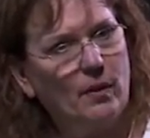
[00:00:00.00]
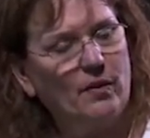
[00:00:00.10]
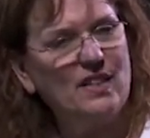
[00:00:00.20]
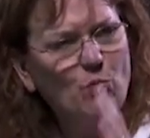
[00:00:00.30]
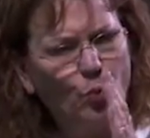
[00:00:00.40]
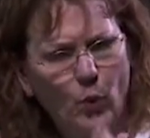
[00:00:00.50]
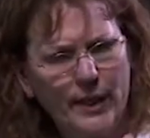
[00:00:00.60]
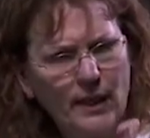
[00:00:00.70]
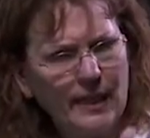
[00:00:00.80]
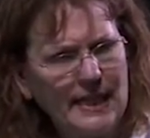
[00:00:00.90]
This
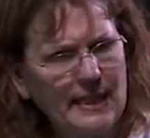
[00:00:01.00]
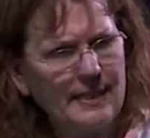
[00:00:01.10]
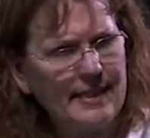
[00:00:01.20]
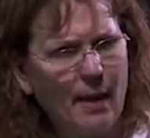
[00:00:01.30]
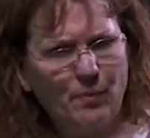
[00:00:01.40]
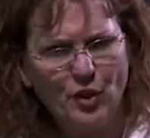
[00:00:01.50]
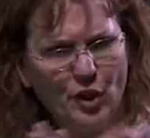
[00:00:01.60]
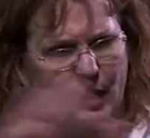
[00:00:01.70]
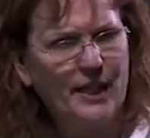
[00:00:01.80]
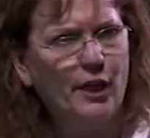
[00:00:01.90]
real in-depth, you're
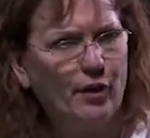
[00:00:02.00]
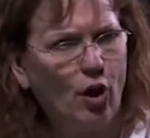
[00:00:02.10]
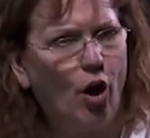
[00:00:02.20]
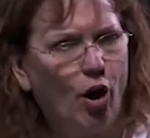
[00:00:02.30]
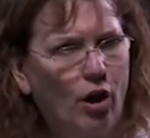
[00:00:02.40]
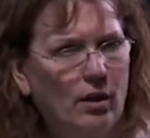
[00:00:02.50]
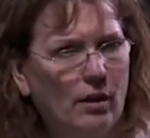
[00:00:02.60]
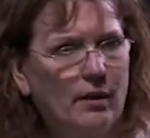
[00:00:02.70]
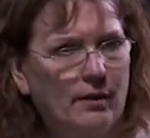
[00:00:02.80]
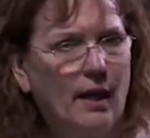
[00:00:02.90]
going to hear it all.
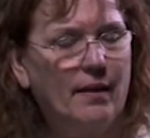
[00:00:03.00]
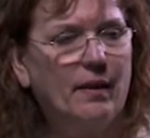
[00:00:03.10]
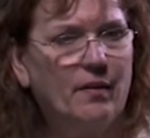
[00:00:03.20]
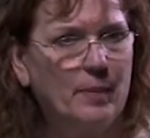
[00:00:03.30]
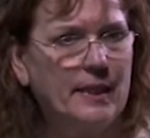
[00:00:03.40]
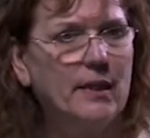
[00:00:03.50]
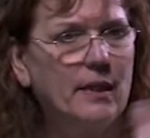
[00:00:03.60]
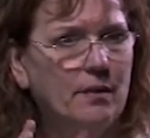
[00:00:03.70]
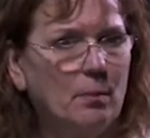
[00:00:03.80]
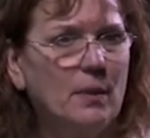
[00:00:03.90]
At the
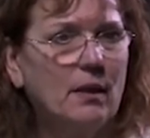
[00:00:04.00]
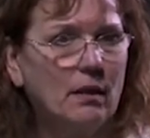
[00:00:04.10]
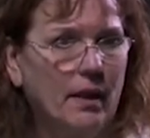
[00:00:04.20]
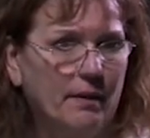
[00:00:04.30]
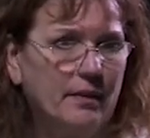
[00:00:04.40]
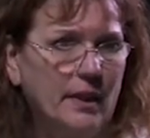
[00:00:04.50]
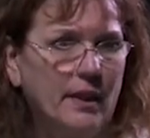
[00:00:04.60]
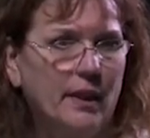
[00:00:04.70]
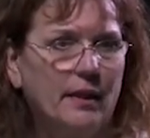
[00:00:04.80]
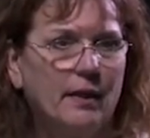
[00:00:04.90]
beginning, the middle, and at the
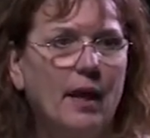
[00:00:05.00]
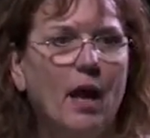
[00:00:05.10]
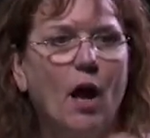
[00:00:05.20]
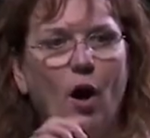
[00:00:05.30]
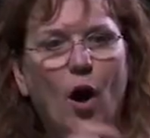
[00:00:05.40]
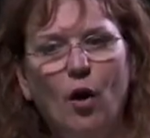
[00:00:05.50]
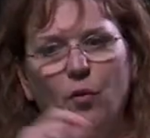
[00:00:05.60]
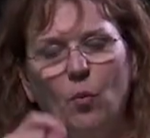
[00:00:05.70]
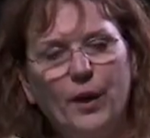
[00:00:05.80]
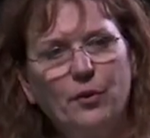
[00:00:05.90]
end. All
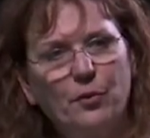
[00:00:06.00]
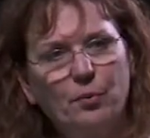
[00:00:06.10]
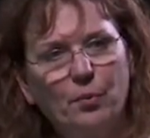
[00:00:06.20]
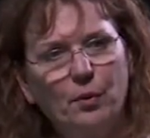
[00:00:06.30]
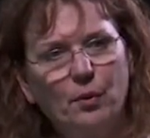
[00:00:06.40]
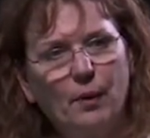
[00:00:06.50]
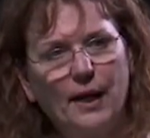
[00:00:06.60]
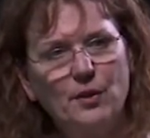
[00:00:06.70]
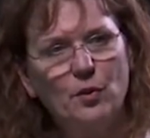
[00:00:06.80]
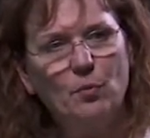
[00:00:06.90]
the way through,
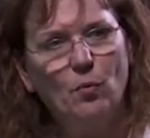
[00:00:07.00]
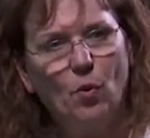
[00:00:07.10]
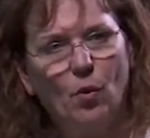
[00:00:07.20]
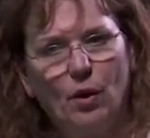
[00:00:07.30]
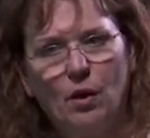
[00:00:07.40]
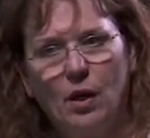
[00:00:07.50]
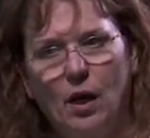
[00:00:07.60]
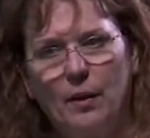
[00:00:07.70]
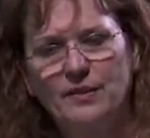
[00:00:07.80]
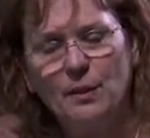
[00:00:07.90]
I do
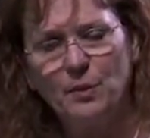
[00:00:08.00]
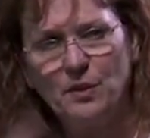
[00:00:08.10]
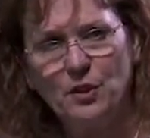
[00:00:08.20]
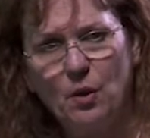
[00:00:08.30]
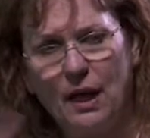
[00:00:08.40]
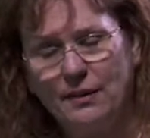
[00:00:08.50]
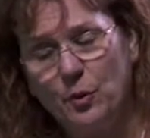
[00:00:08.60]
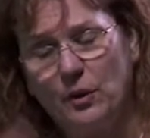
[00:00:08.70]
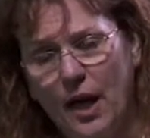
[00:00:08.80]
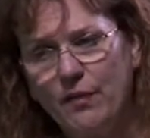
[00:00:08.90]
more, sometimes I do
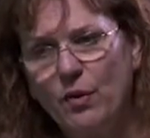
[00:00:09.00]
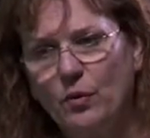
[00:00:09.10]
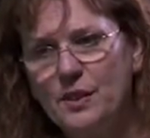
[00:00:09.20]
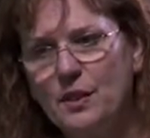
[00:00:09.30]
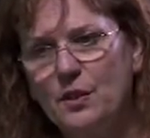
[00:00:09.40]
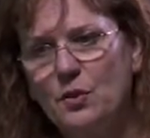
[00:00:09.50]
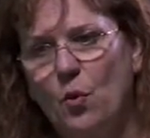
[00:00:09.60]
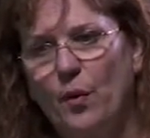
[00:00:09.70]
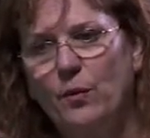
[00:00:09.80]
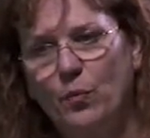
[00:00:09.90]
a lot of holistic
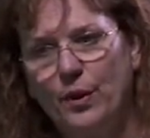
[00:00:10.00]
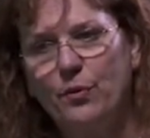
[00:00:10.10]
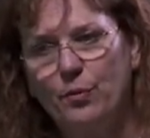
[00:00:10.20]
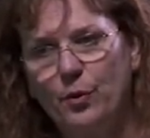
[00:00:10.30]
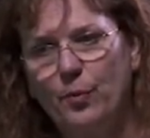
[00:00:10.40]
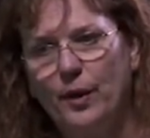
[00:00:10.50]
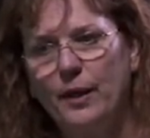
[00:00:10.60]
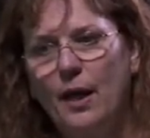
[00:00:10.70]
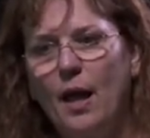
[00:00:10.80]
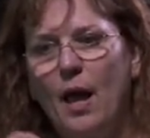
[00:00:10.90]
scoring with the
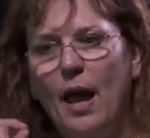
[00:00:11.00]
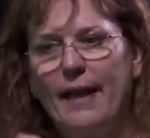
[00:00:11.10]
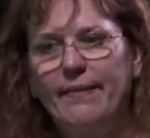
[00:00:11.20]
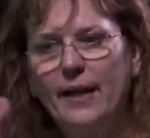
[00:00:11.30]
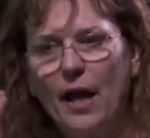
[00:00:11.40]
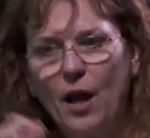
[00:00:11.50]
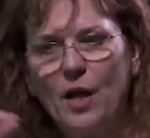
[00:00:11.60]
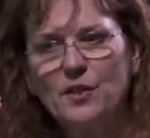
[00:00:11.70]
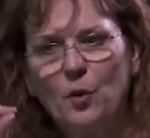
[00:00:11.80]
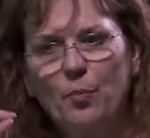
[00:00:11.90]
rubric. And then I
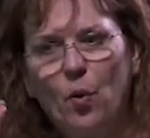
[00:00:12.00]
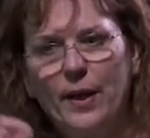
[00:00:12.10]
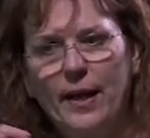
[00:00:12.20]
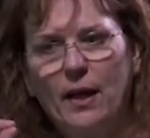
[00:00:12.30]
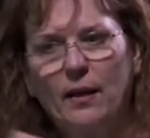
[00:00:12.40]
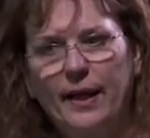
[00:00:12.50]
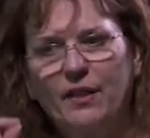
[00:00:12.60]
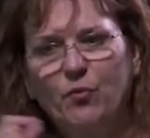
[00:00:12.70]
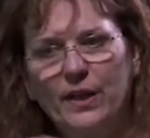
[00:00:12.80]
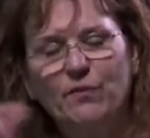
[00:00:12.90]
also point out, like
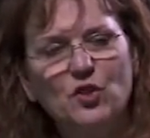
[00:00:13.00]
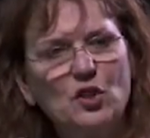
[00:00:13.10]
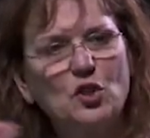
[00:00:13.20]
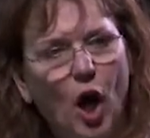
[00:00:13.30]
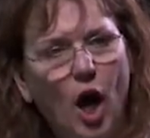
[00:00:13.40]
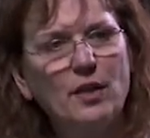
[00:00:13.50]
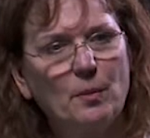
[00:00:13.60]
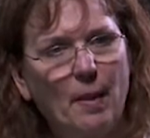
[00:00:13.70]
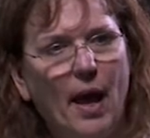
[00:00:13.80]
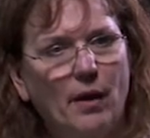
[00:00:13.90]
if we have just talked
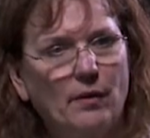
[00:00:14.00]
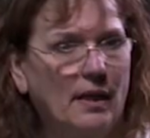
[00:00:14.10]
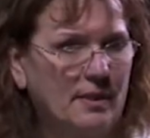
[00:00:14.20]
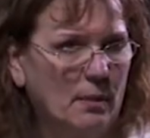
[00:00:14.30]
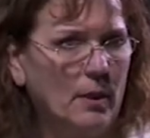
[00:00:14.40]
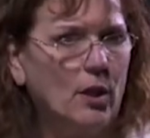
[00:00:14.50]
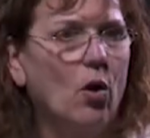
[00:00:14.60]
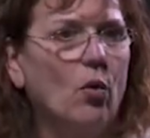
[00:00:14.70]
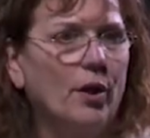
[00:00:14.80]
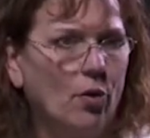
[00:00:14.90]
about a
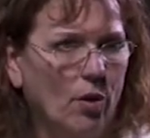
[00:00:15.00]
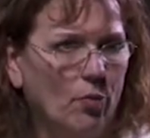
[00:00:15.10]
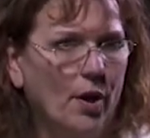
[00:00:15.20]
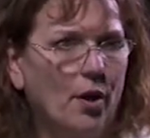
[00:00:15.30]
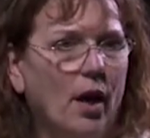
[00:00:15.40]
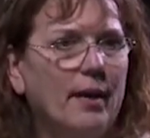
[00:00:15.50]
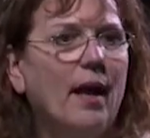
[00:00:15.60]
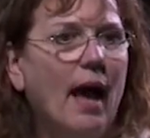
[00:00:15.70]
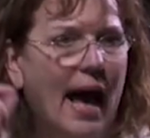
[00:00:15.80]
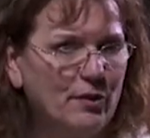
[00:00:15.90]
semicolon or a run-on,
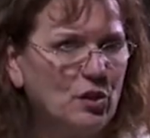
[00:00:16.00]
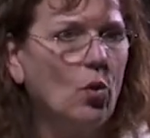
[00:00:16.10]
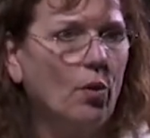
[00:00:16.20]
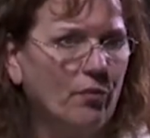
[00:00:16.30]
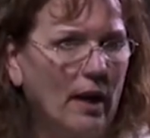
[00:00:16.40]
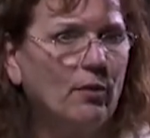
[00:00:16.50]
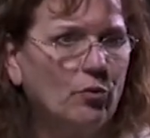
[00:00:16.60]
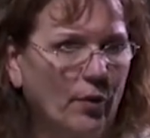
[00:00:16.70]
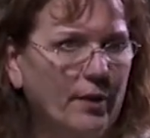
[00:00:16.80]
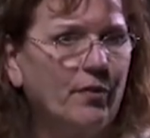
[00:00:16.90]
I'll
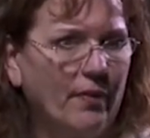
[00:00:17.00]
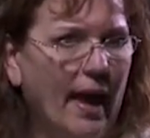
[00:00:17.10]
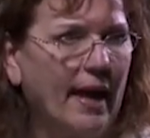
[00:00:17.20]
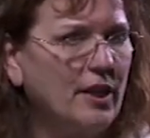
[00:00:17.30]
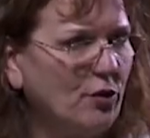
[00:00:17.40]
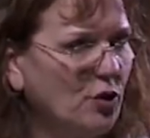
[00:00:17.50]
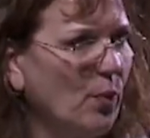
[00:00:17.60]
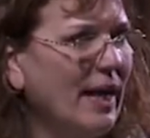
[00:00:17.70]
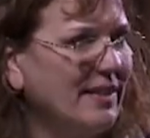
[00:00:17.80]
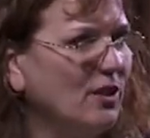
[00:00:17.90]
grade for that.
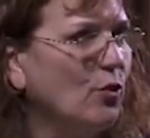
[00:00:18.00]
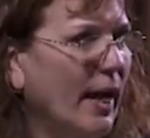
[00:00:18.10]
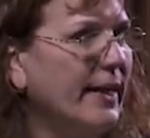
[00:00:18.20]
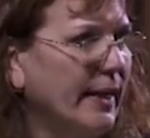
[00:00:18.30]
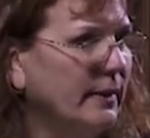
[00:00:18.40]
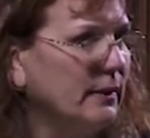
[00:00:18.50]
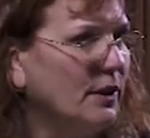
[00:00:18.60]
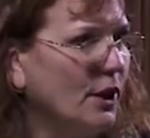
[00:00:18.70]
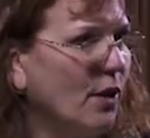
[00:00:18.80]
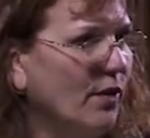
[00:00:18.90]
Directed grading,
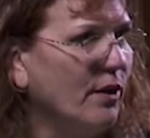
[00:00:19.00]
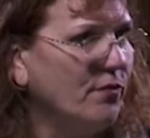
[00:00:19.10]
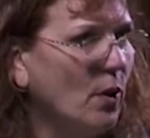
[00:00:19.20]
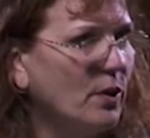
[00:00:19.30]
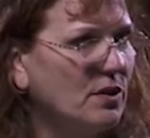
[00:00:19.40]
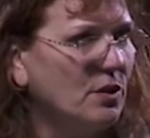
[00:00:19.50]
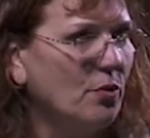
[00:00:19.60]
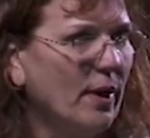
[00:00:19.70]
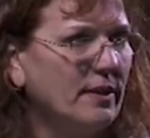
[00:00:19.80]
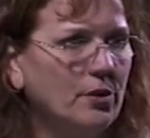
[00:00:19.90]
very focused and
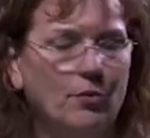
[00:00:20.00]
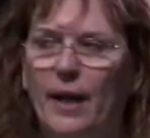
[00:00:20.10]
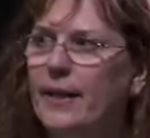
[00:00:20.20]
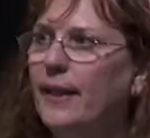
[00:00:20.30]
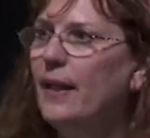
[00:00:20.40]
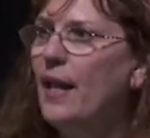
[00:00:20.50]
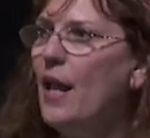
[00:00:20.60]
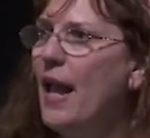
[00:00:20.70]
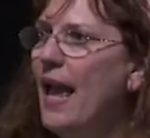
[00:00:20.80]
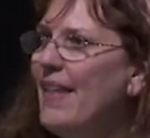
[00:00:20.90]
directed grading.
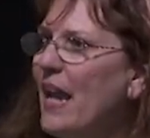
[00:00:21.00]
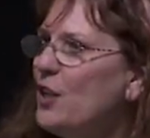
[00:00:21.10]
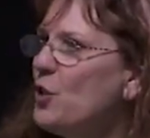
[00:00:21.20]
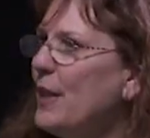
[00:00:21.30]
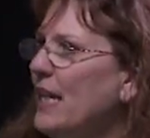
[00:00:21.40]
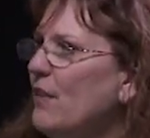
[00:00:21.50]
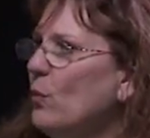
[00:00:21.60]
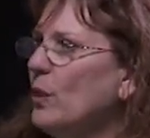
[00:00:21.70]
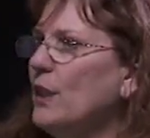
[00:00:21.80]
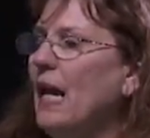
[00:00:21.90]
And that, you can't even
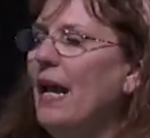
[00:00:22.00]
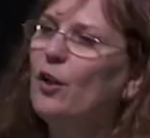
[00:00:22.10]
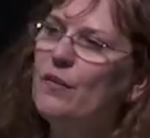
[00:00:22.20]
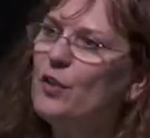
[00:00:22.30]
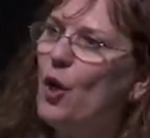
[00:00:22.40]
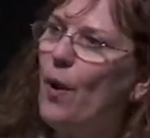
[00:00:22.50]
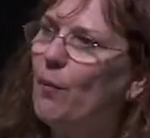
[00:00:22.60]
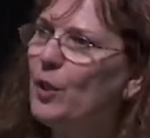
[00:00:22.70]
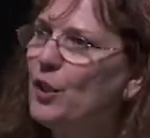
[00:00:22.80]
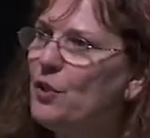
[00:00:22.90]
really, I don't even know how
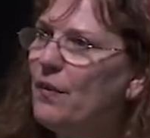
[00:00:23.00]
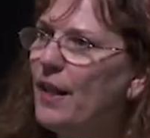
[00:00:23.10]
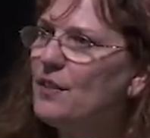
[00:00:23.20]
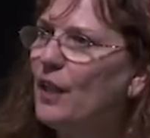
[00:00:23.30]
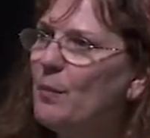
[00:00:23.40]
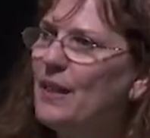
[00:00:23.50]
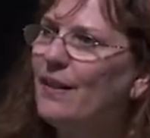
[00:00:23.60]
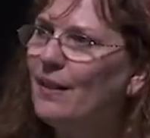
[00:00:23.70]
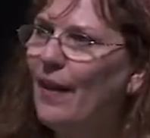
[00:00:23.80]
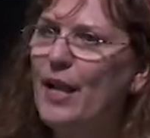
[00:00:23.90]
I'm going to do that until I'm in
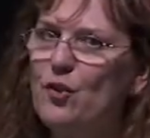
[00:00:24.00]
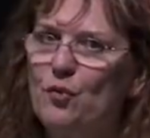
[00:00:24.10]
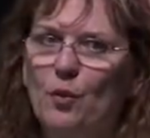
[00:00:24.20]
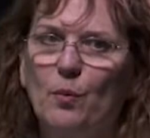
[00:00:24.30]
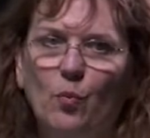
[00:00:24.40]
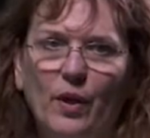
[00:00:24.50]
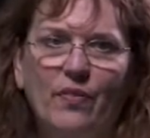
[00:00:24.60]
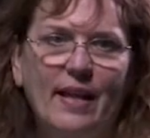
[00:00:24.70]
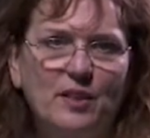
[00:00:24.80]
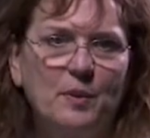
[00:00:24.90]
the classroom with
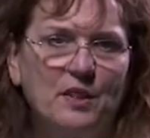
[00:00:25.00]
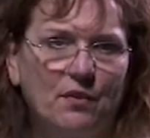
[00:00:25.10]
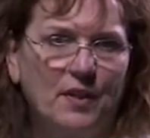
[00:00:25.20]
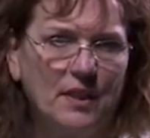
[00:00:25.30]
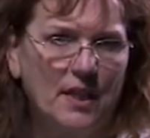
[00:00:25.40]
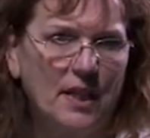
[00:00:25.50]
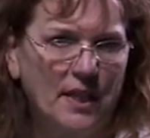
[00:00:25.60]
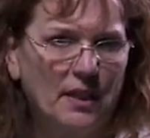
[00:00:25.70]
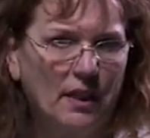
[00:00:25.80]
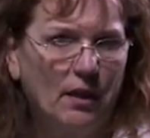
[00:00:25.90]
that specific need,